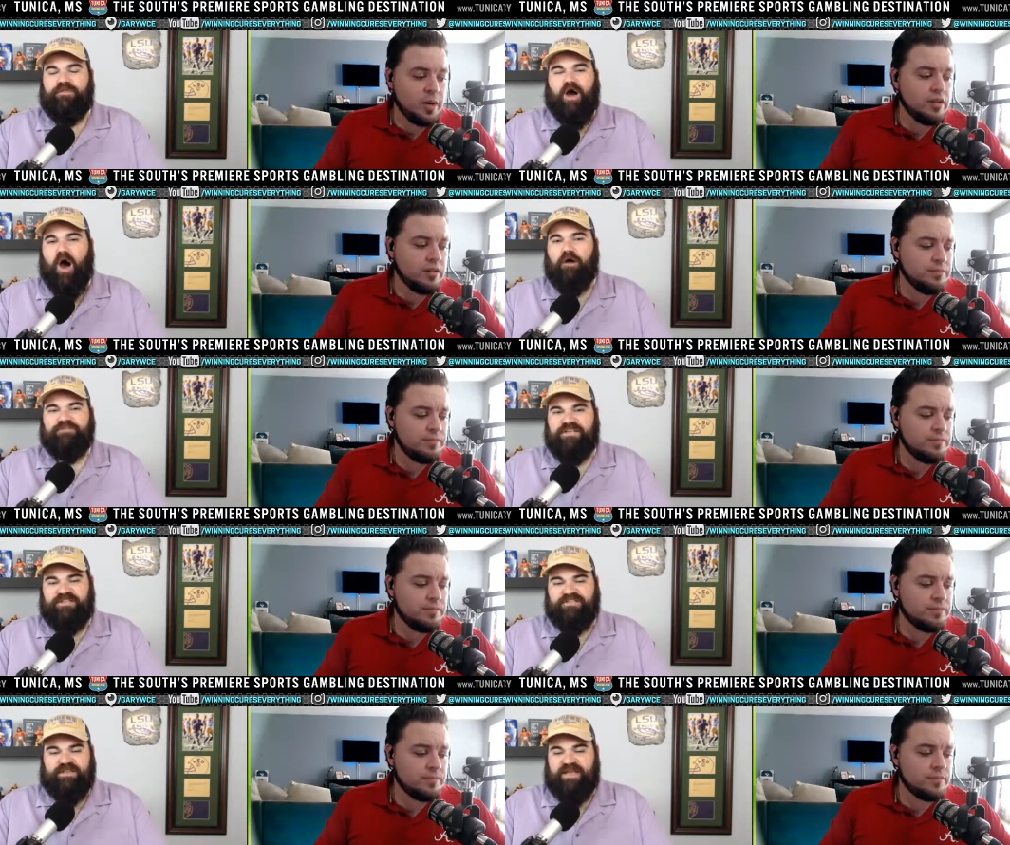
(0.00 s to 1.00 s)

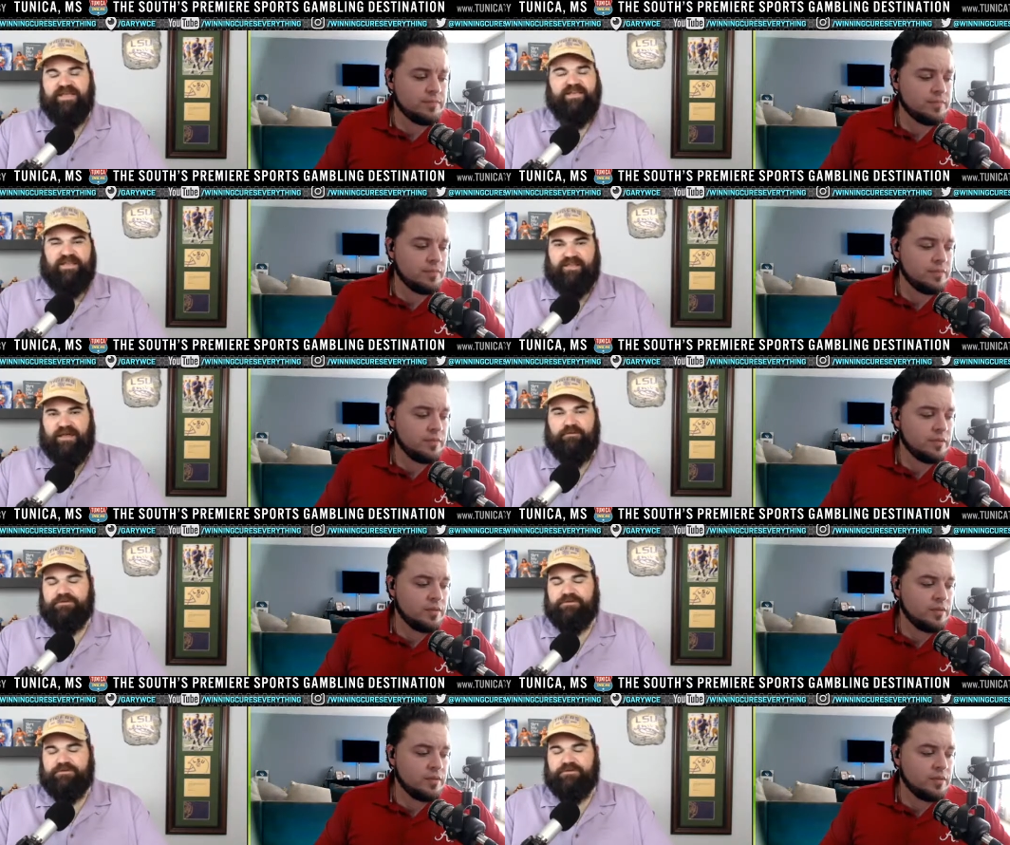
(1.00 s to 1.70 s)
Speaker 1: offseason ended, they were